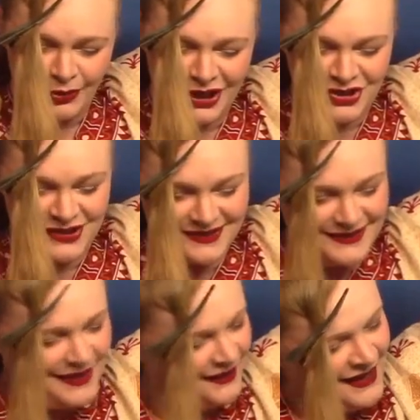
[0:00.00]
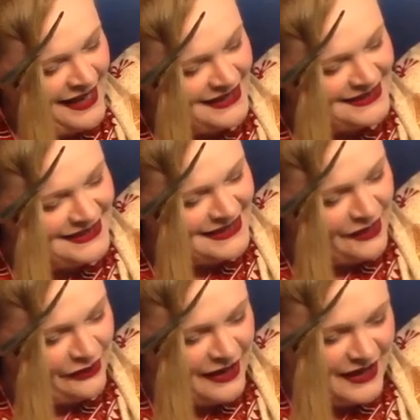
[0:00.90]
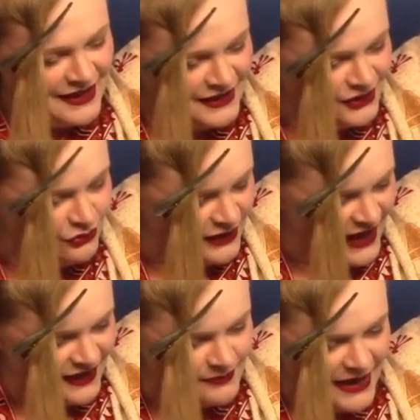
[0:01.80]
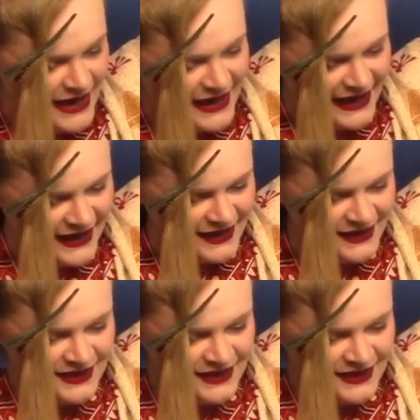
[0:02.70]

brushes, etc., you can buy